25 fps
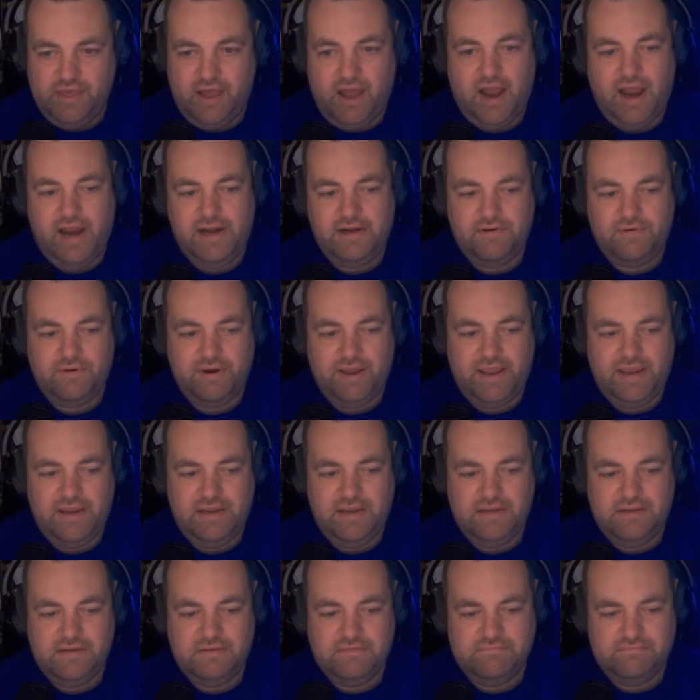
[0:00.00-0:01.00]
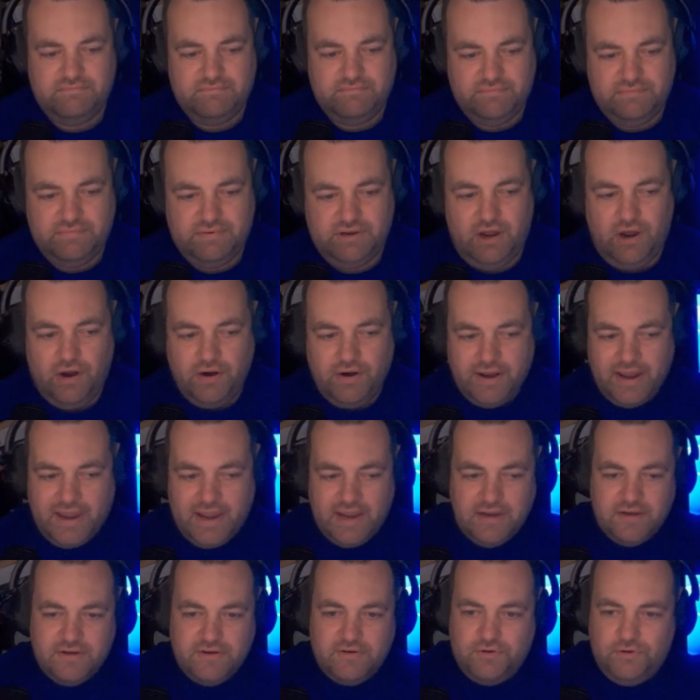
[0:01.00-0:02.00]
Hideaway.
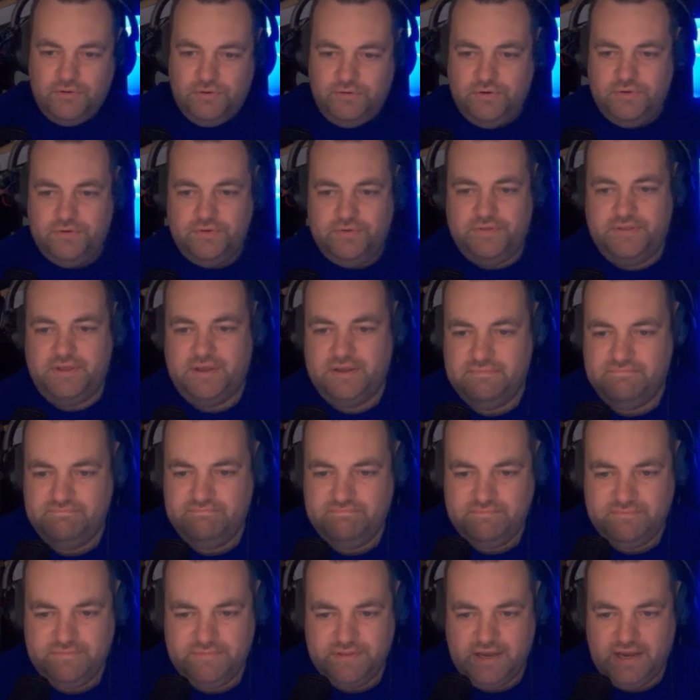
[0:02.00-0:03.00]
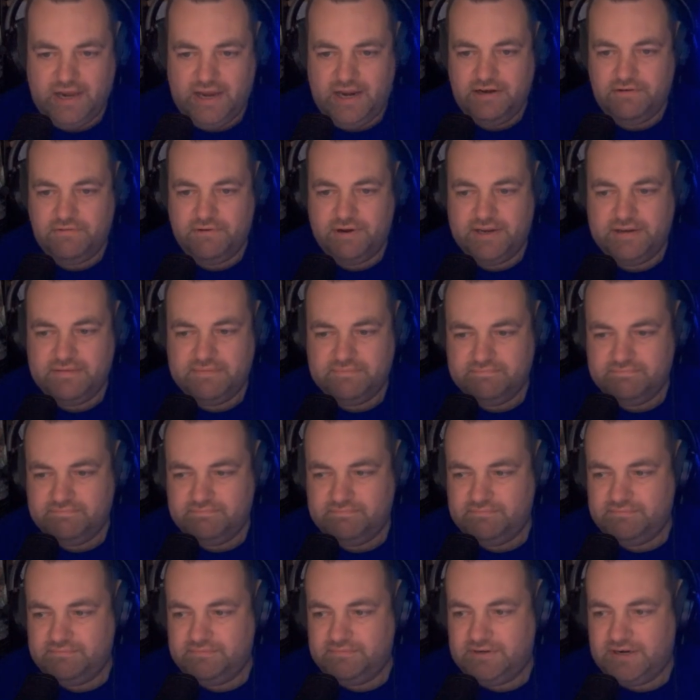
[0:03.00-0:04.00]
Okay, cool. The hideaway.
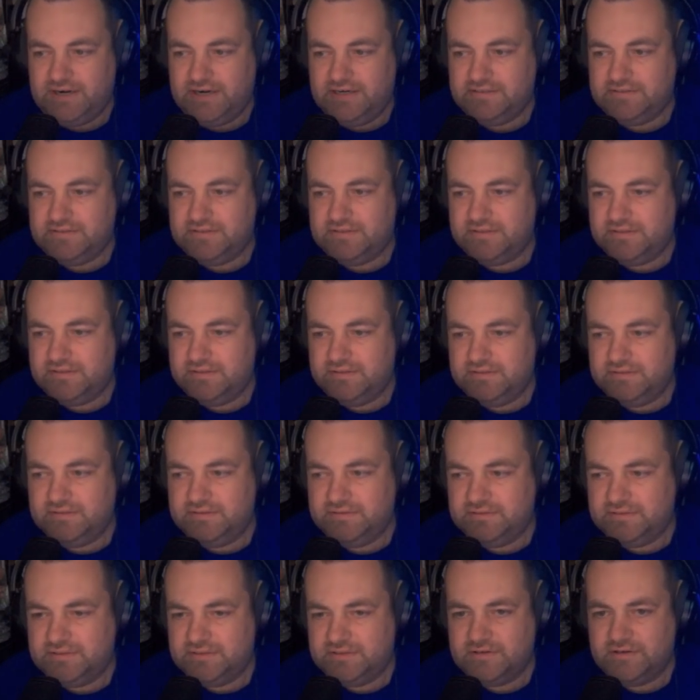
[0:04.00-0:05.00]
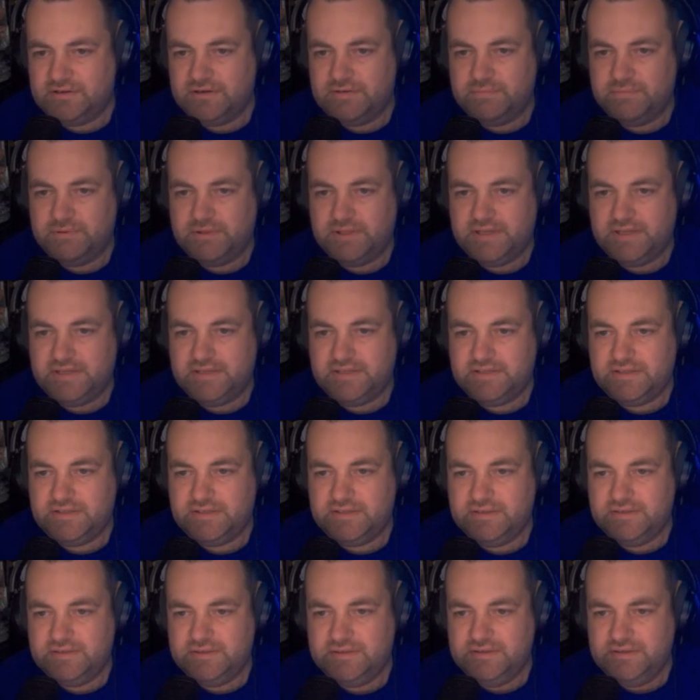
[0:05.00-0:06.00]
That's a good
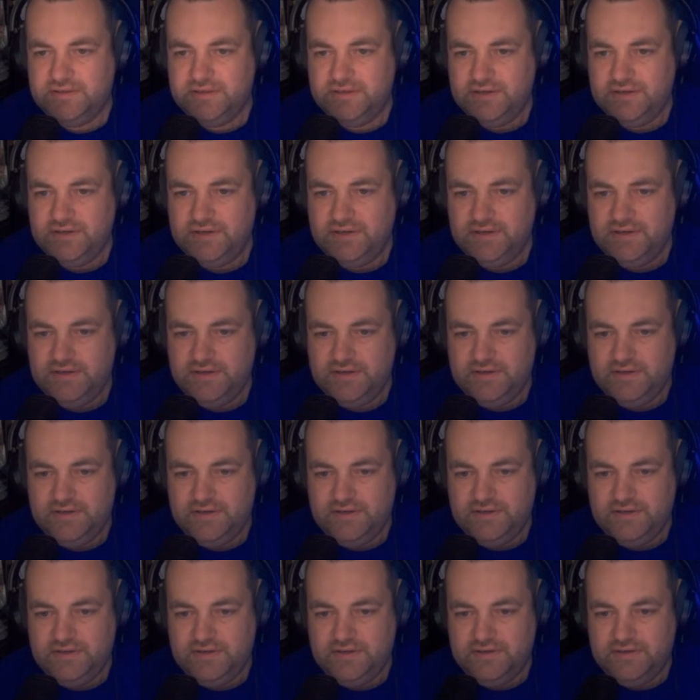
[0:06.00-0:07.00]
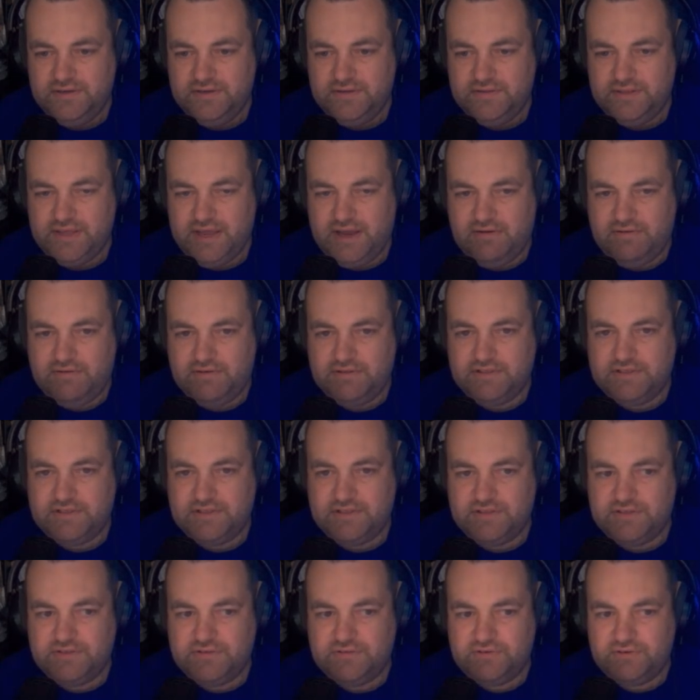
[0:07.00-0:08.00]
place. That one's
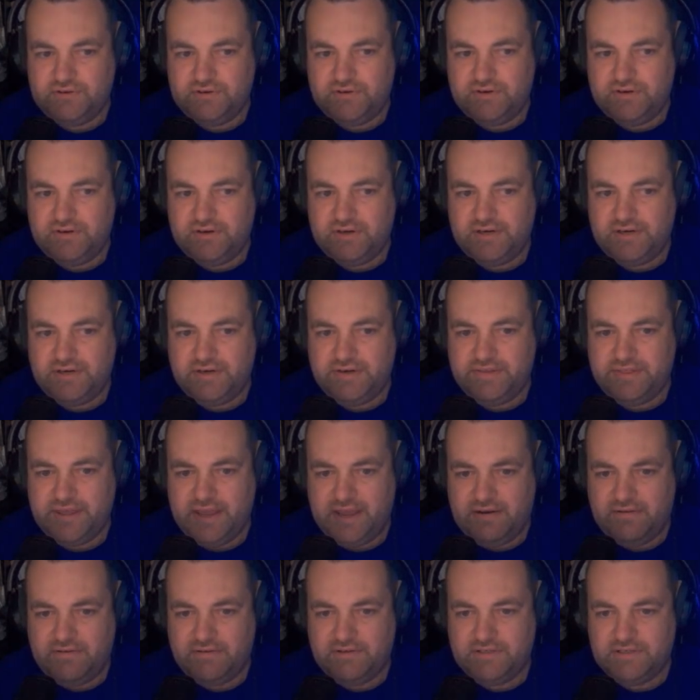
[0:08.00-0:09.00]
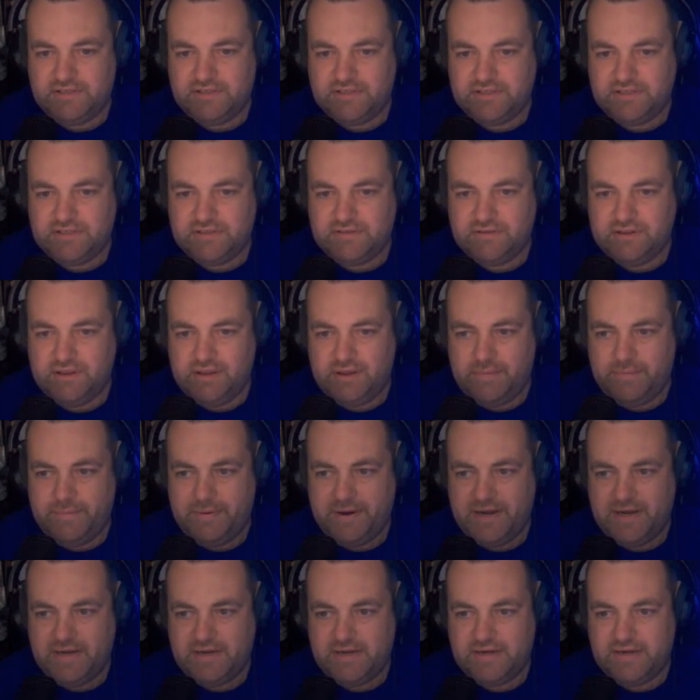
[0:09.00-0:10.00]
destroyed. That one's
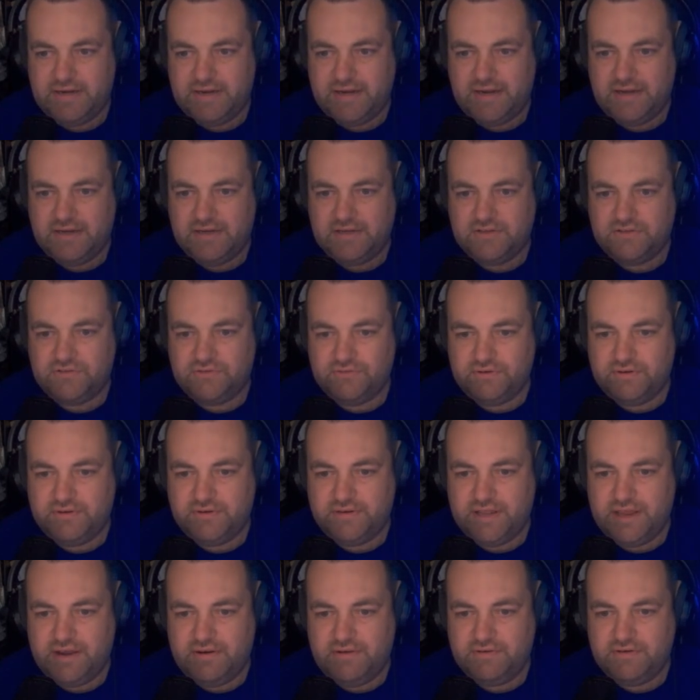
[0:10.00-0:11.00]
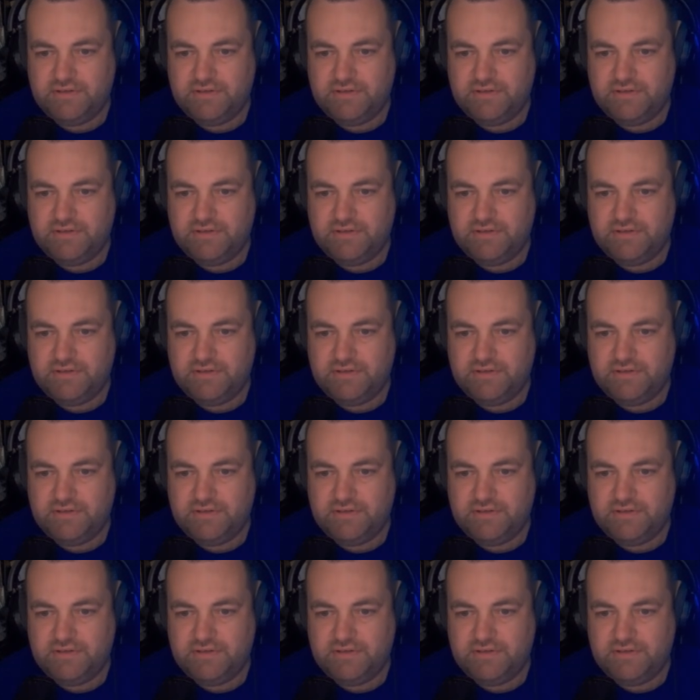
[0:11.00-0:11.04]
abandoned and destroyed. That